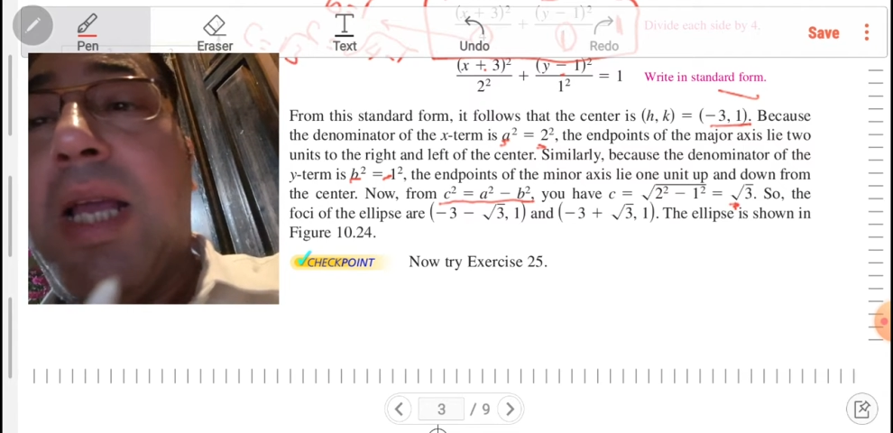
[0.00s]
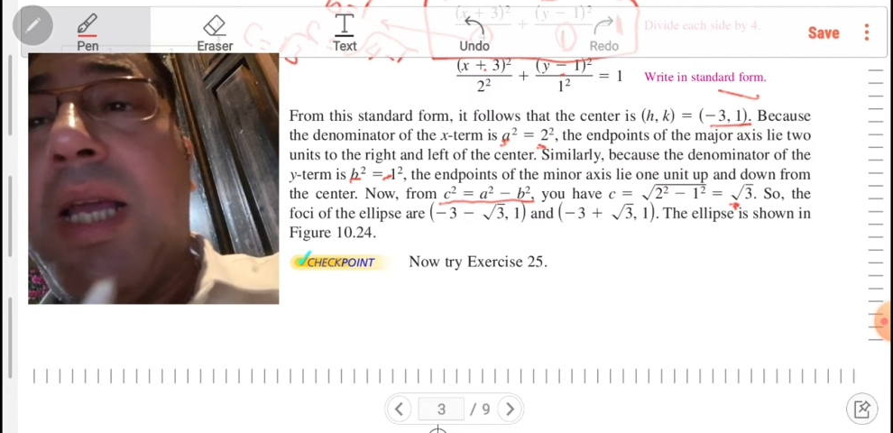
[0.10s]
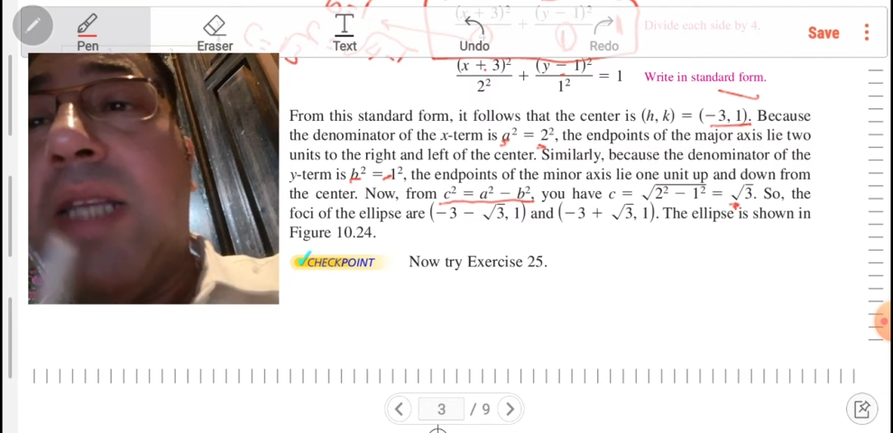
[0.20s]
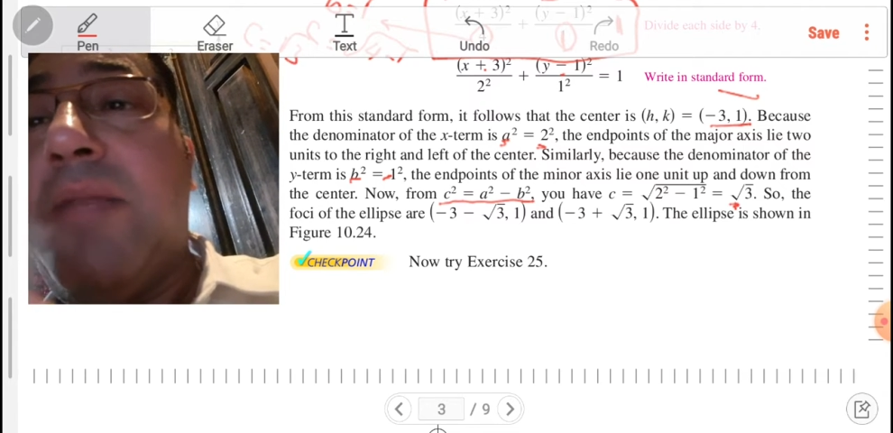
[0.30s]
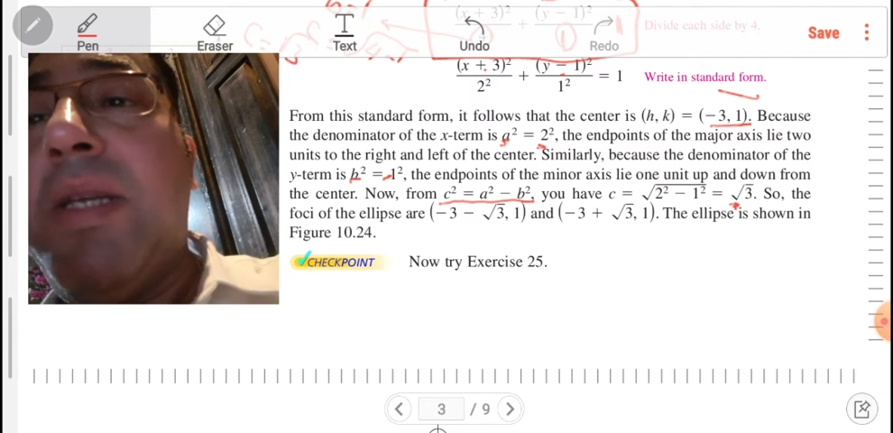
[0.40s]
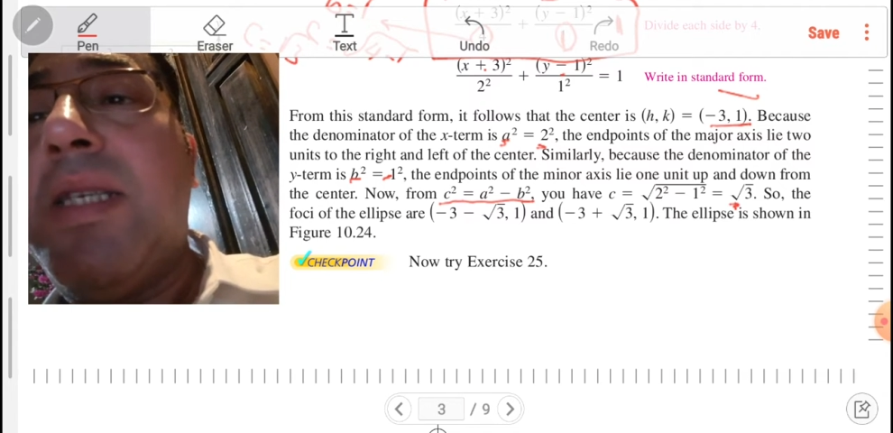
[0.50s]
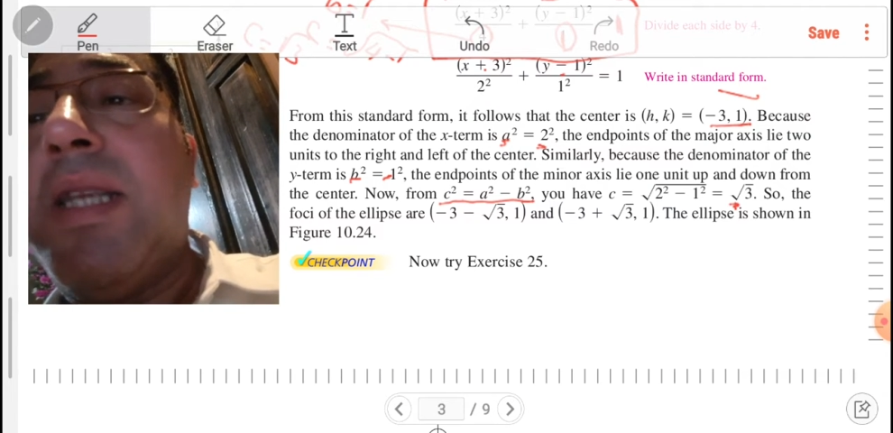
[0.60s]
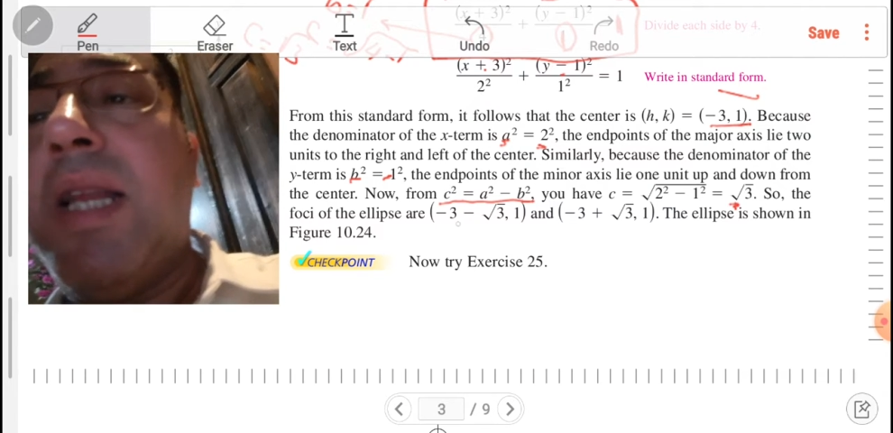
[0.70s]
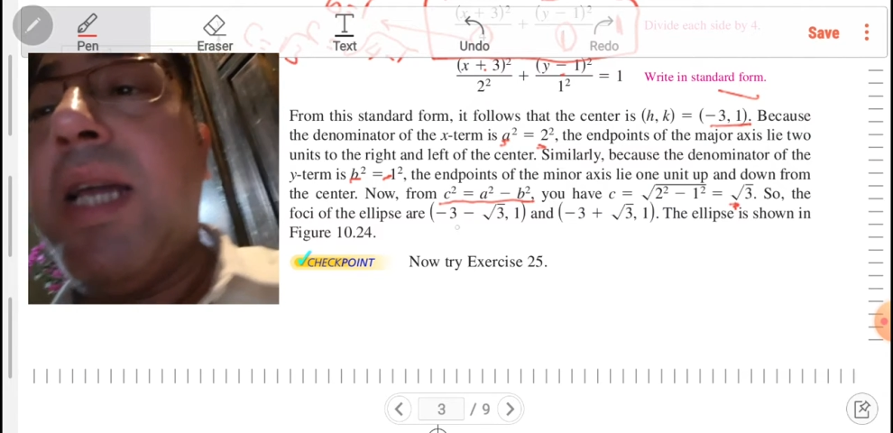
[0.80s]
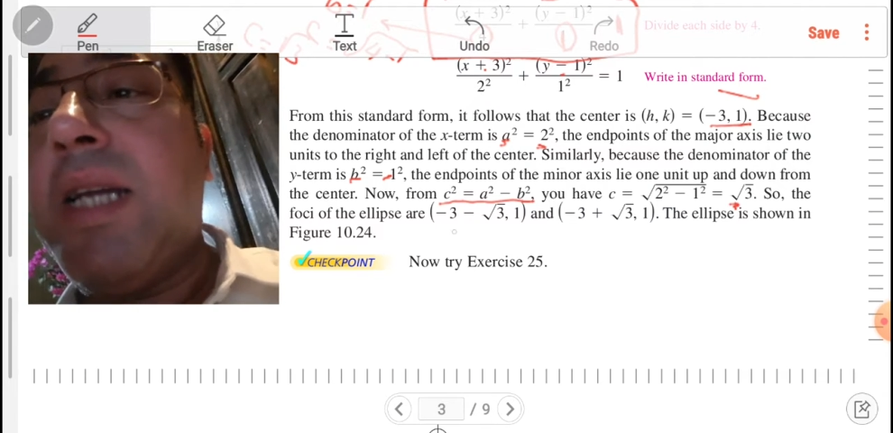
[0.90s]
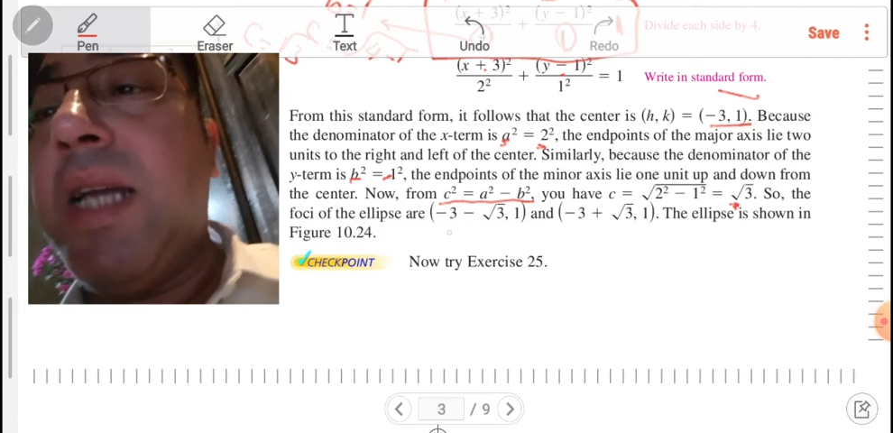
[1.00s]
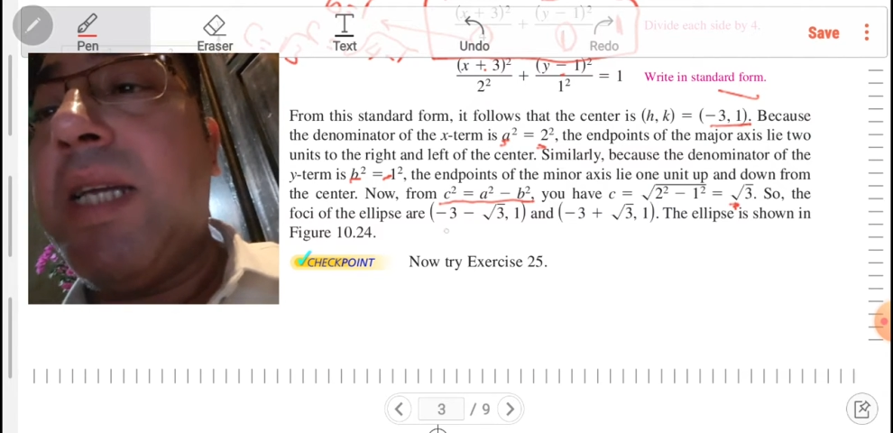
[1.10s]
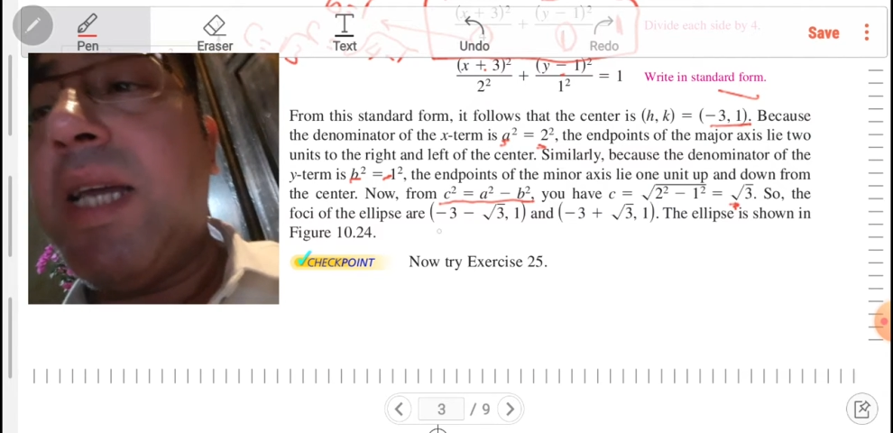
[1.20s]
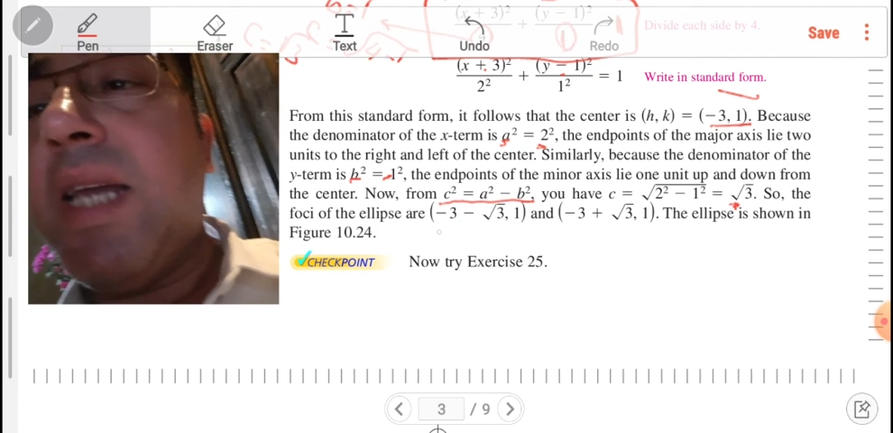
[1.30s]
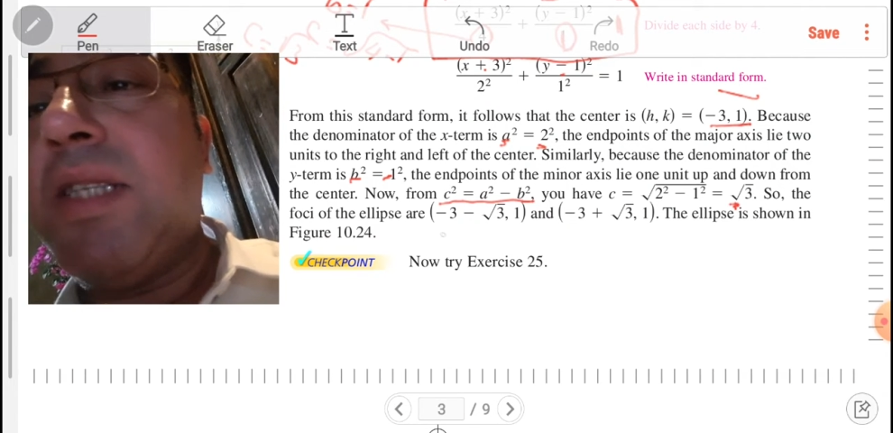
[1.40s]
It means like I
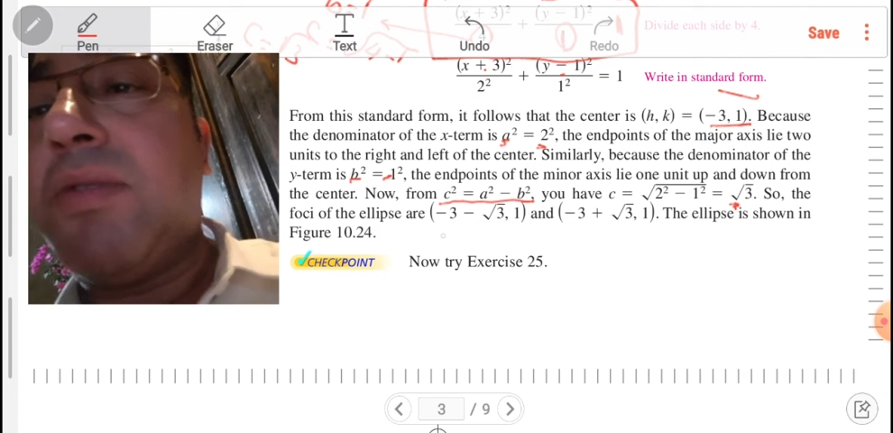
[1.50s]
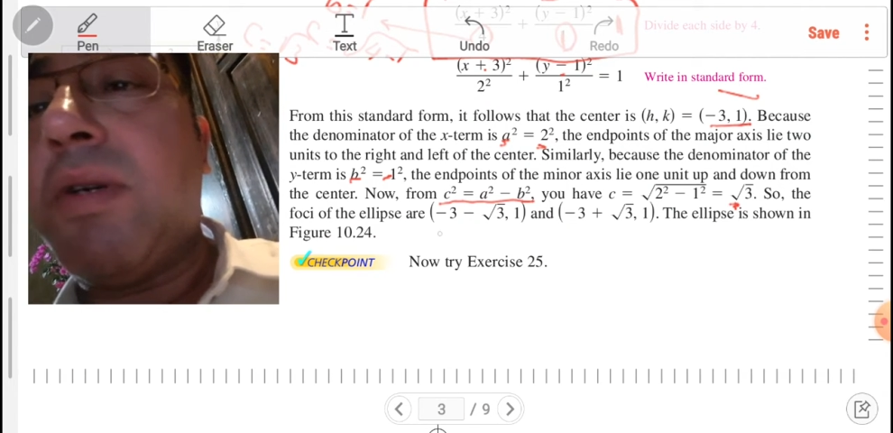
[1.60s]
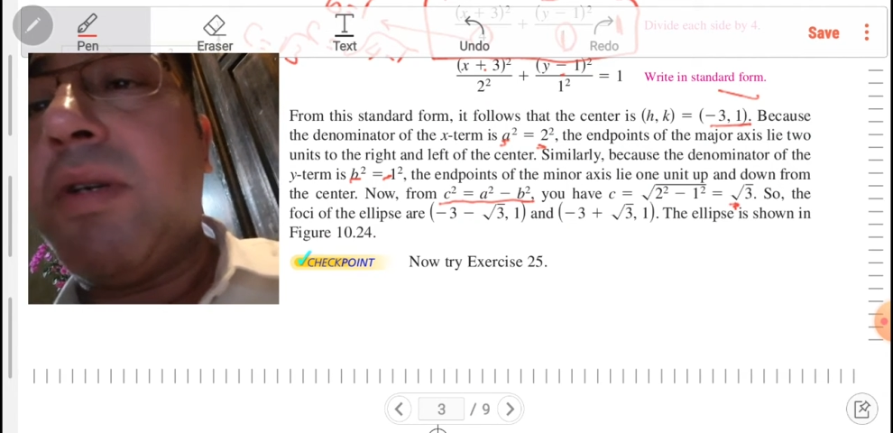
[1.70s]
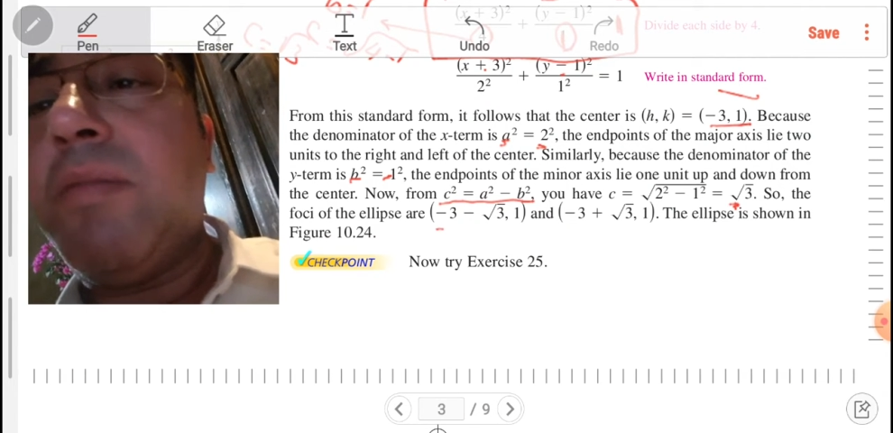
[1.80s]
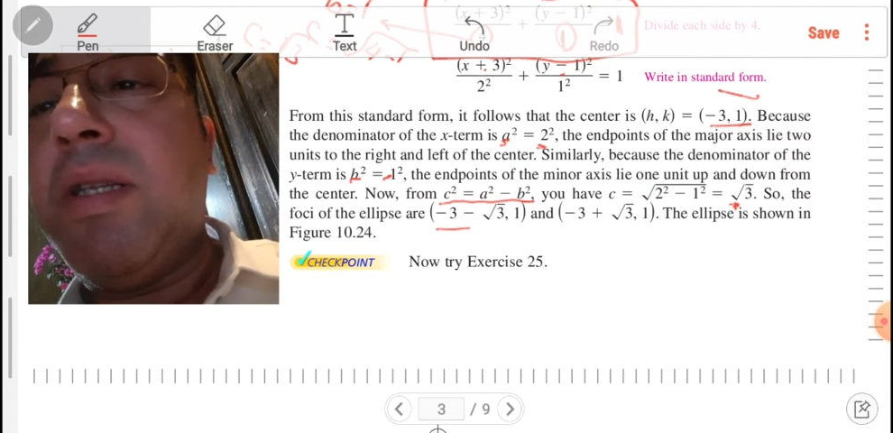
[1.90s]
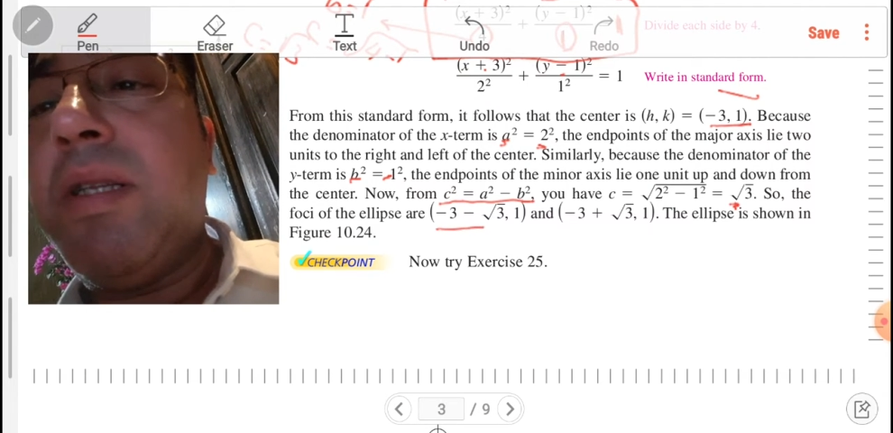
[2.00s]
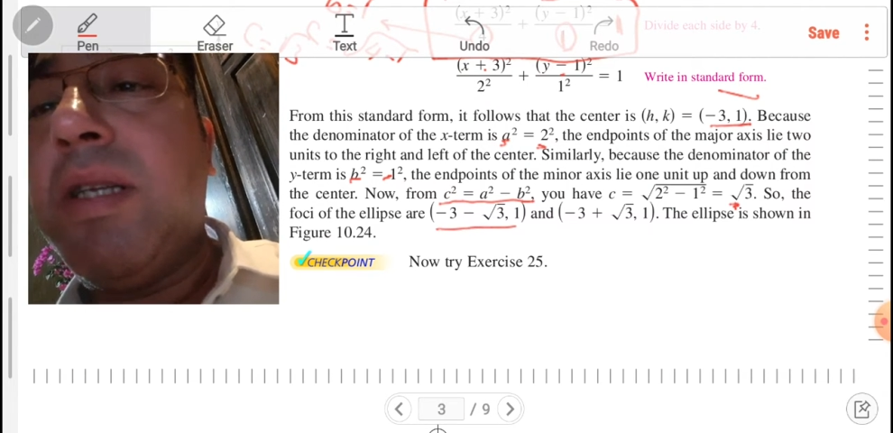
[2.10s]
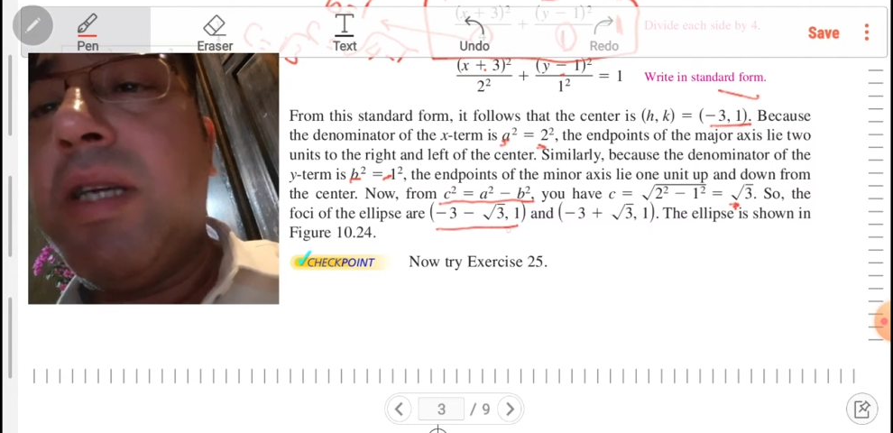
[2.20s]
can determine